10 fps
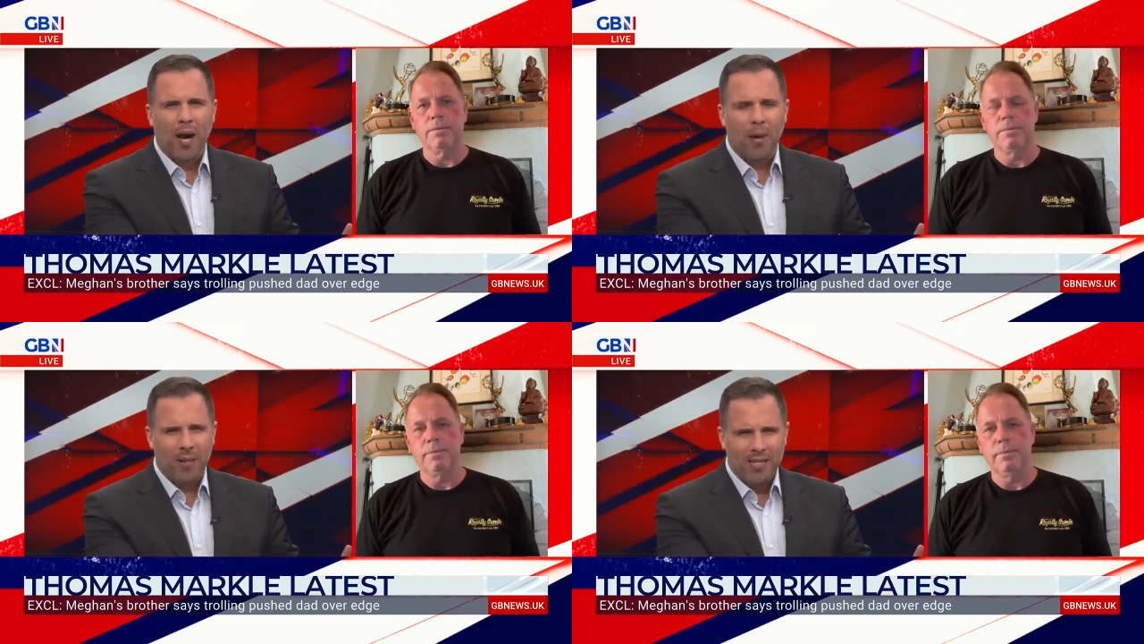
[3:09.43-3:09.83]

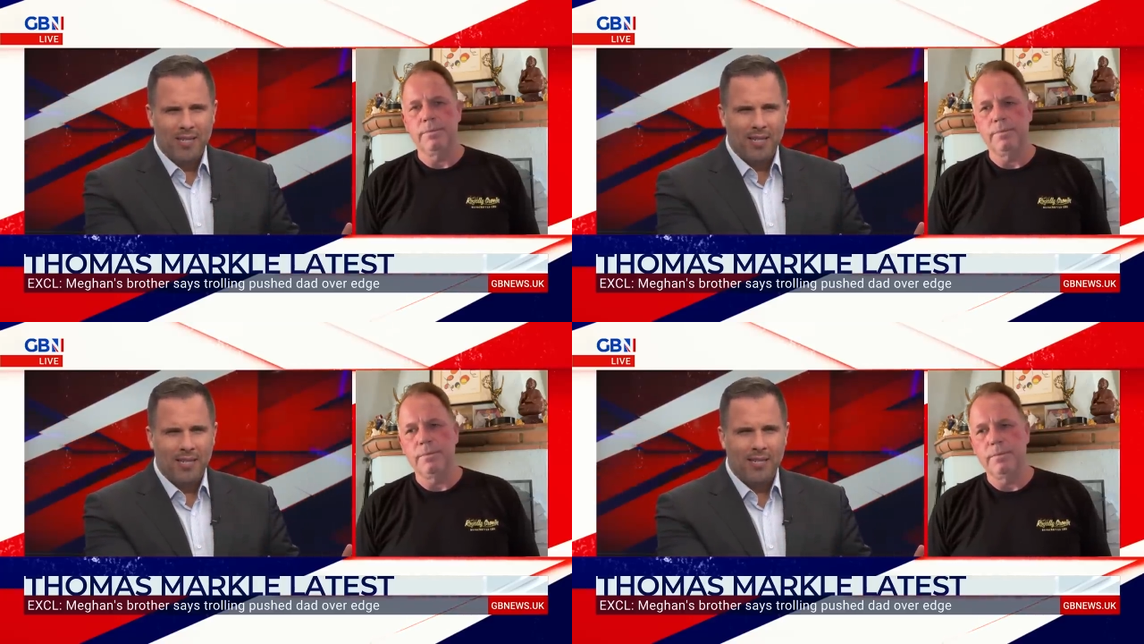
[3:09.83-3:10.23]

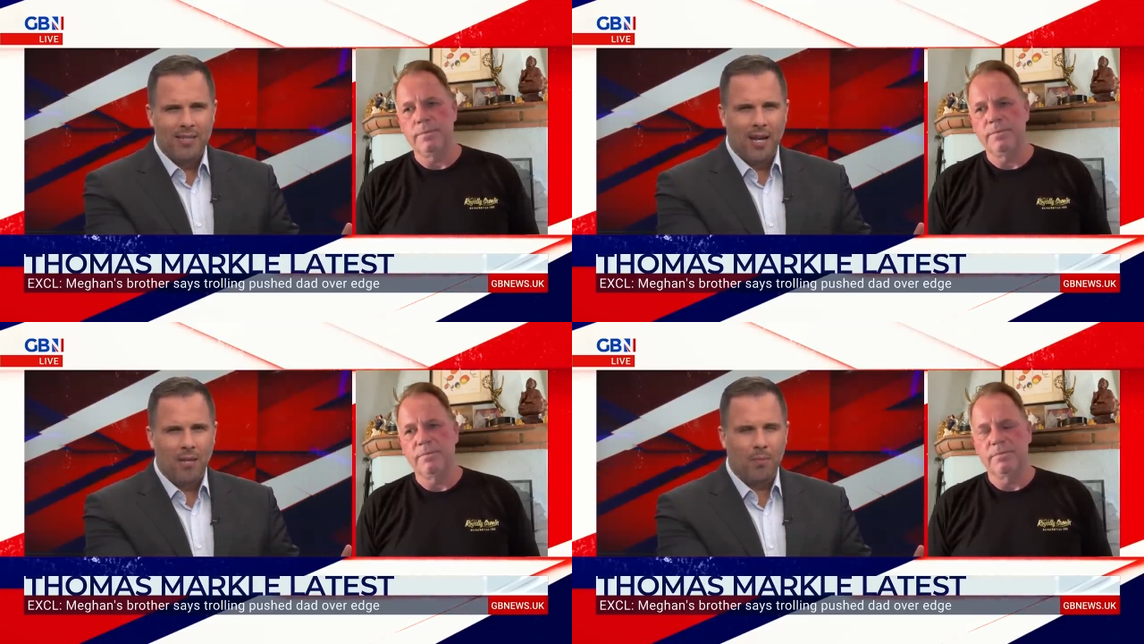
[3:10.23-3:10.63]
Speaker 1: publicity
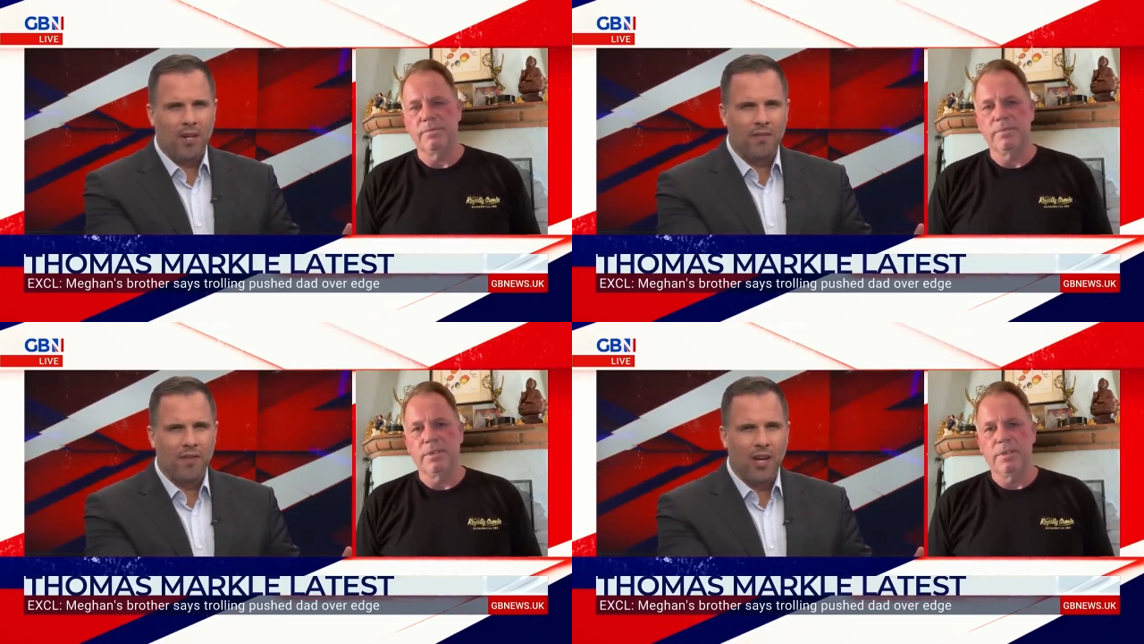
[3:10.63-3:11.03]
stunt
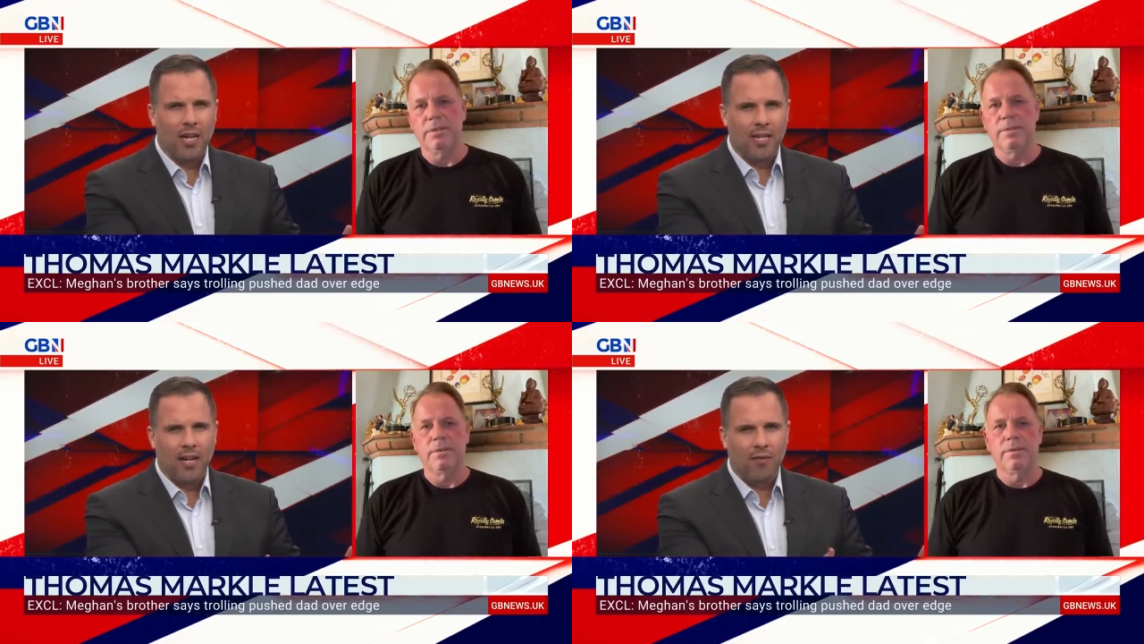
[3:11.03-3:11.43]
by
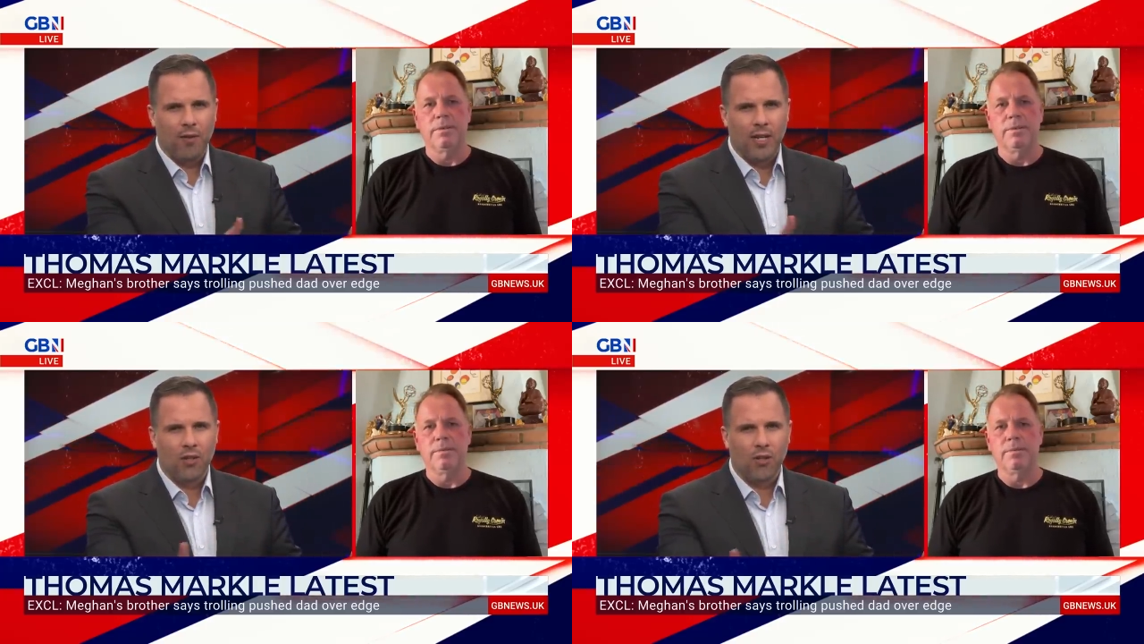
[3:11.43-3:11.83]
flying
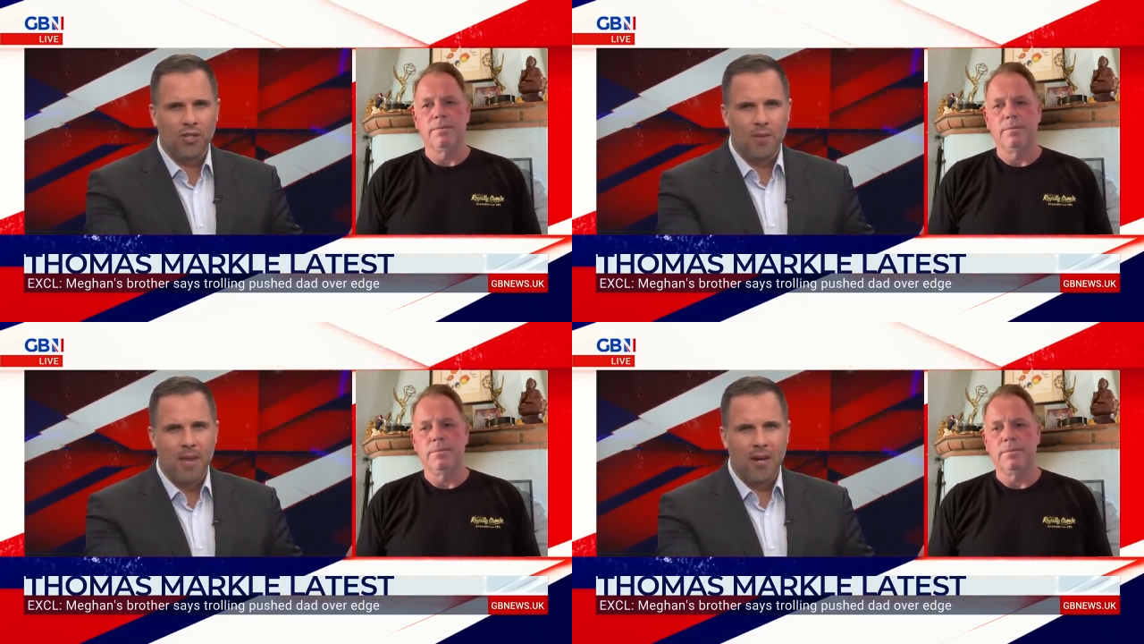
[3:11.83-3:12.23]
halfway
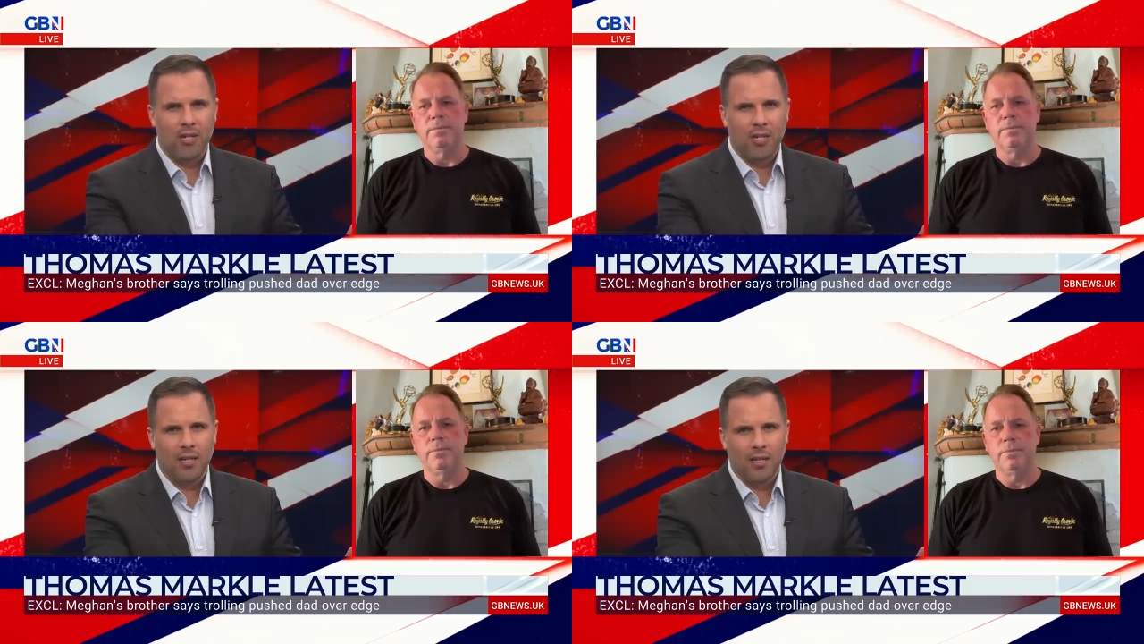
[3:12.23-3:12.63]
across
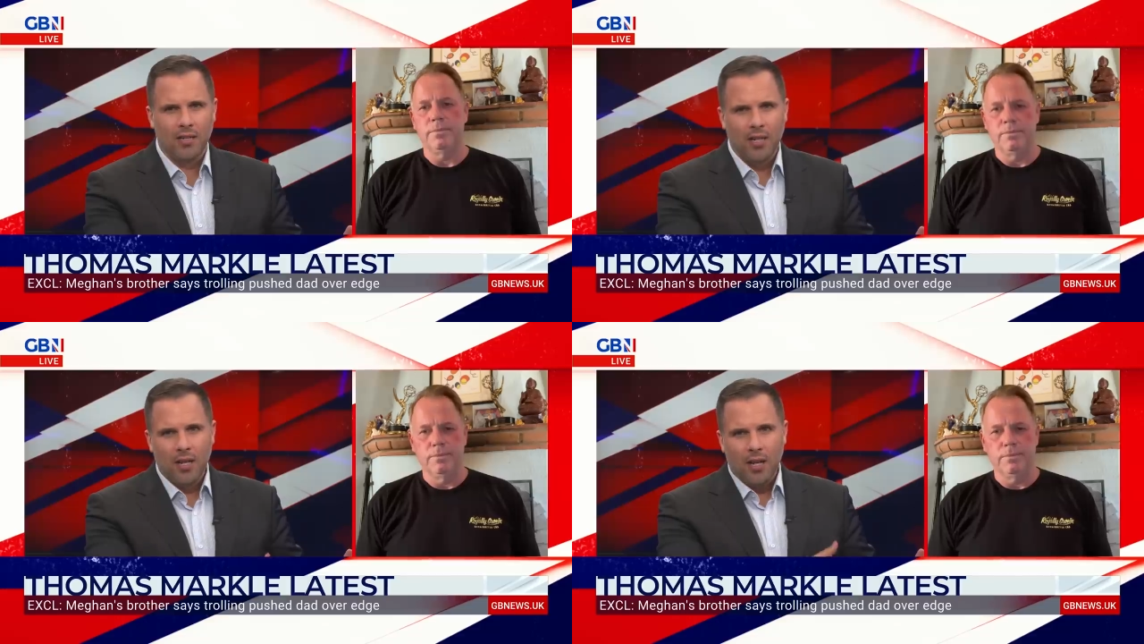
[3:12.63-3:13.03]
America